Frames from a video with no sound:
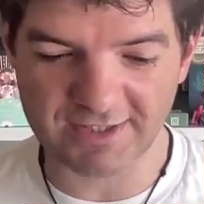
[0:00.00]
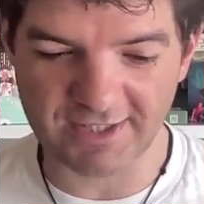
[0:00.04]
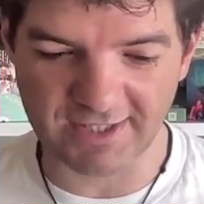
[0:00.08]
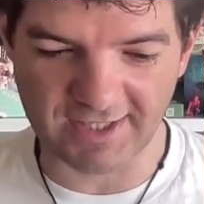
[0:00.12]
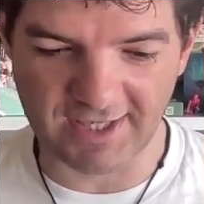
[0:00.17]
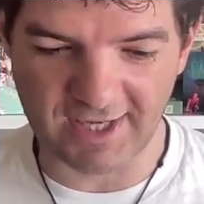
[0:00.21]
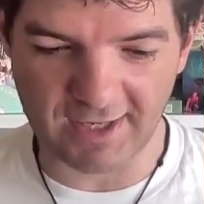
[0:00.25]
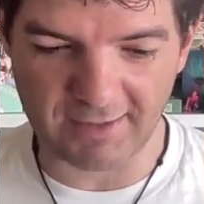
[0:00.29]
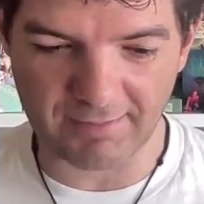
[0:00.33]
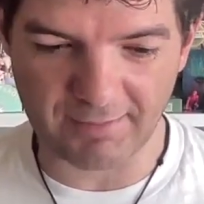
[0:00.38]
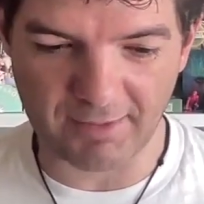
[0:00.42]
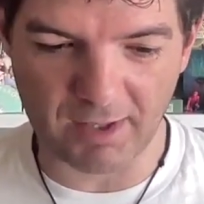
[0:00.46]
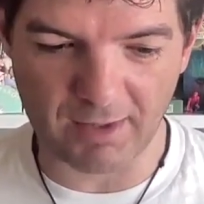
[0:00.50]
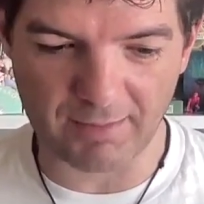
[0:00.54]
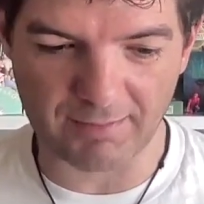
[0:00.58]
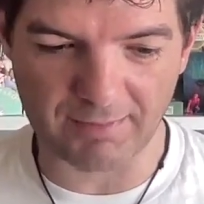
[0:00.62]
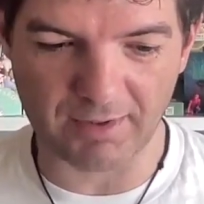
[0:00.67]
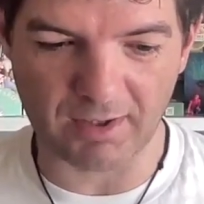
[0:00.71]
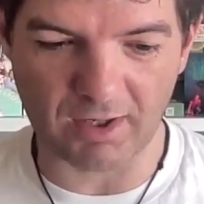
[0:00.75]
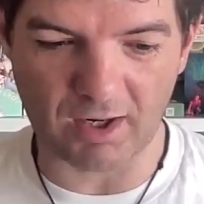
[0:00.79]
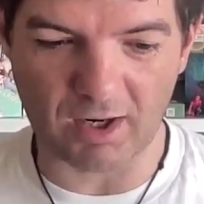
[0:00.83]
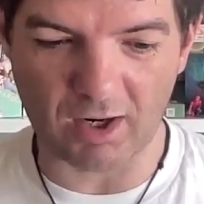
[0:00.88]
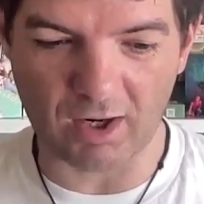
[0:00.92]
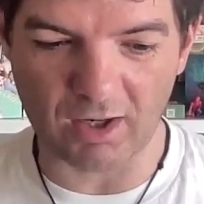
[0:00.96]
that came up,
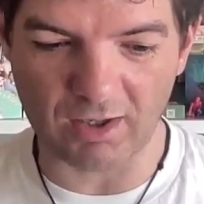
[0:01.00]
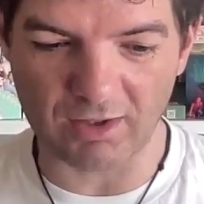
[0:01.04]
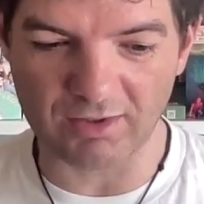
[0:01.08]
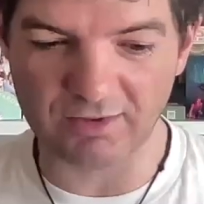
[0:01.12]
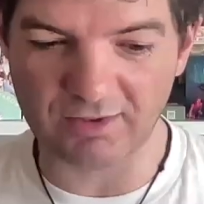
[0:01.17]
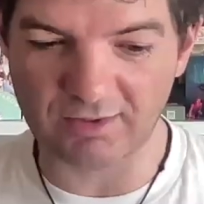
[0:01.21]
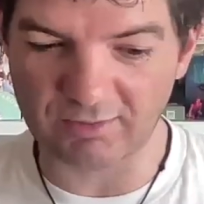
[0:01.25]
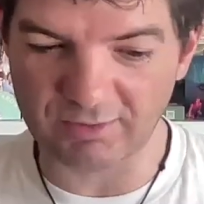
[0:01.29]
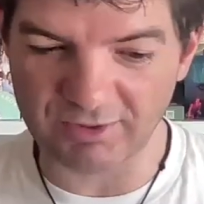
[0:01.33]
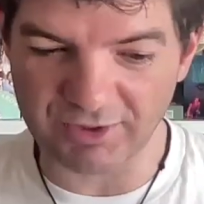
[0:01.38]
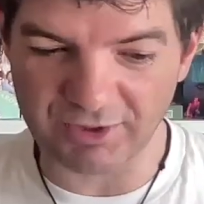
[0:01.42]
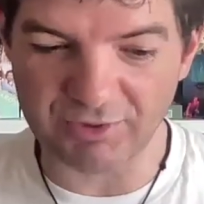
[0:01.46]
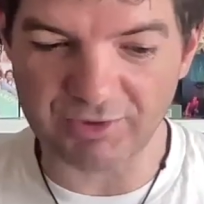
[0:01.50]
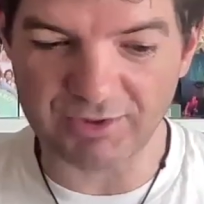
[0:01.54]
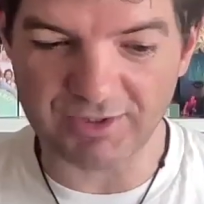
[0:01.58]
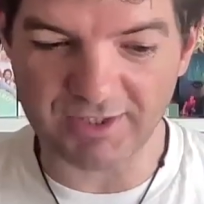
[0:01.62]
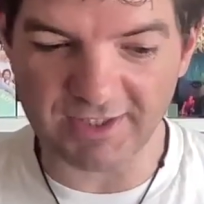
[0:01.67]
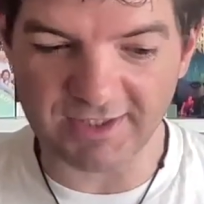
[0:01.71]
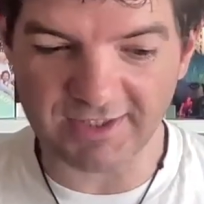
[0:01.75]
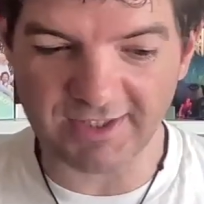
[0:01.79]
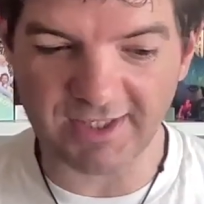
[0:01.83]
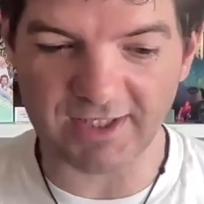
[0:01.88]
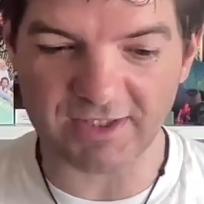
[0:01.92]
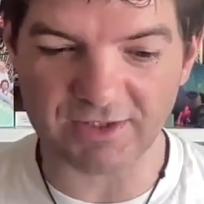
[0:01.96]
you
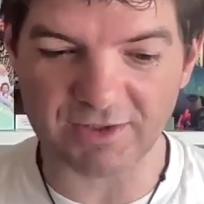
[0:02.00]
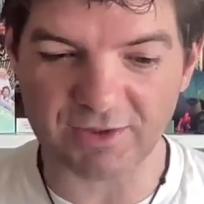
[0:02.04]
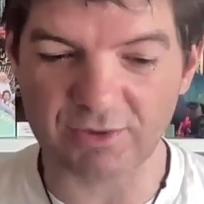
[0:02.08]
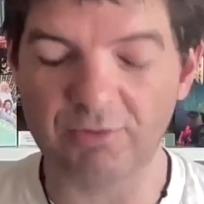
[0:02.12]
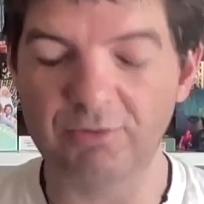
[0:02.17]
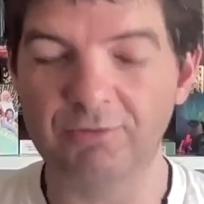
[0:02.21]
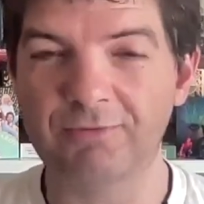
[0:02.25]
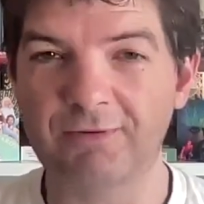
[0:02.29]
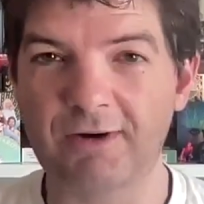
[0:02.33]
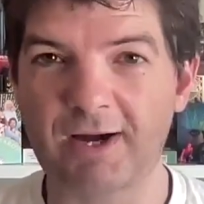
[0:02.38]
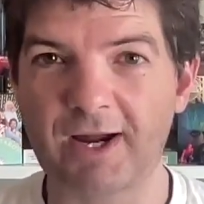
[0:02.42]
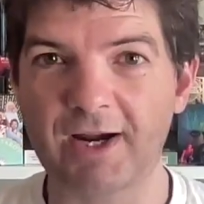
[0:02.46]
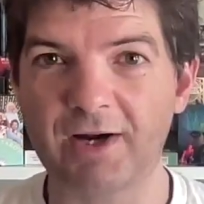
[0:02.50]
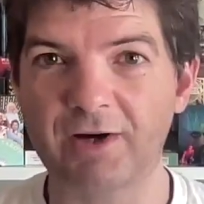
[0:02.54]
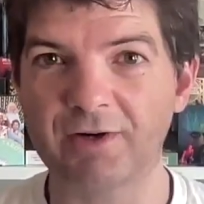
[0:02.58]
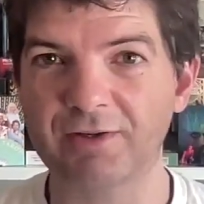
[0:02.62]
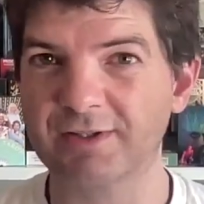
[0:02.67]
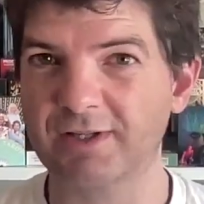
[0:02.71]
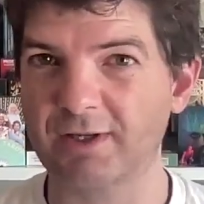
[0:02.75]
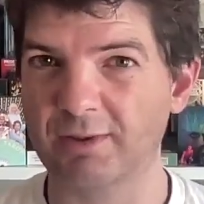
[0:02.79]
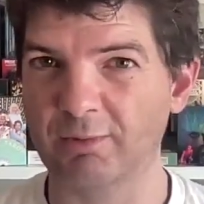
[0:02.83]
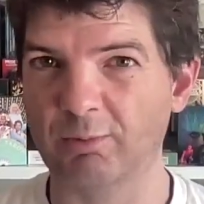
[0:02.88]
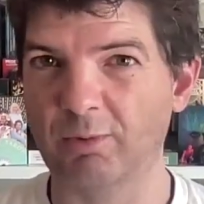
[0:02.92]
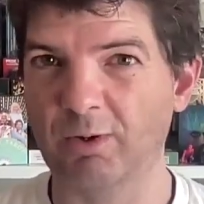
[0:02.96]
did get two
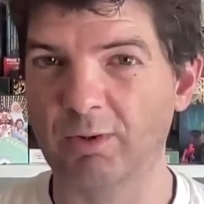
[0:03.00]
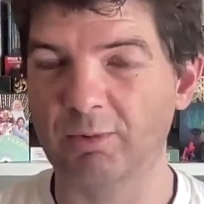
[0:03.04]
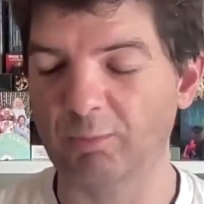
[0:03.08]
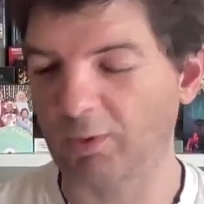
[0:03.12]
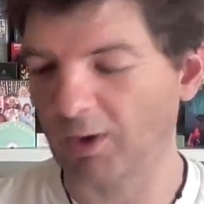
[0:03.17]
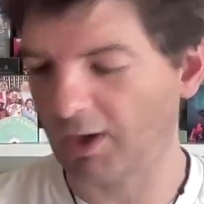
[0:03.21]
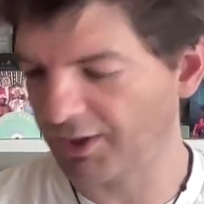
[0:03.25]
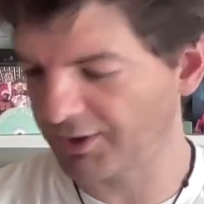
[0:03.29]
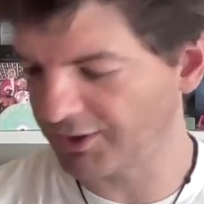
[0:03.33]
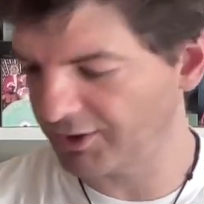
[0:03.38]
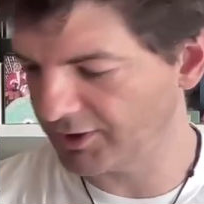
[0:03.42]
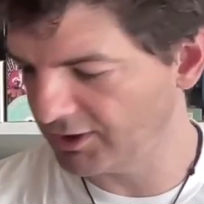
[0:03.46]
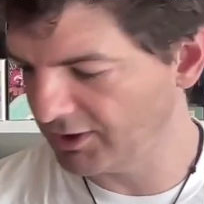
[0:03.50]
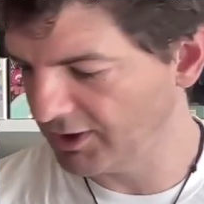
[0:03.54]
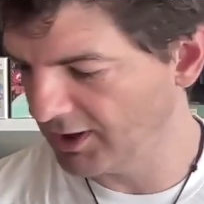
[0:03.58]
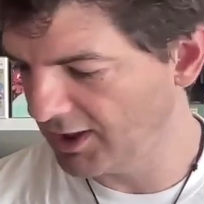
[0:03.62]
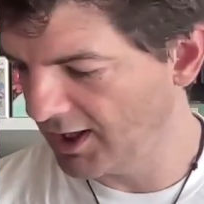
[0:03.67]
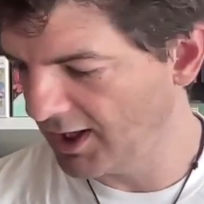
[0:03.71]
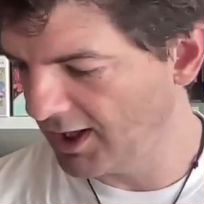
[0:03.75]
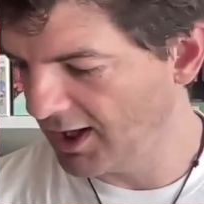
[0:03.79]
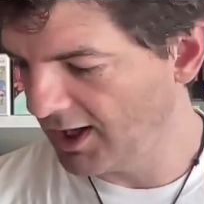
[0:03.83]
fires and one water.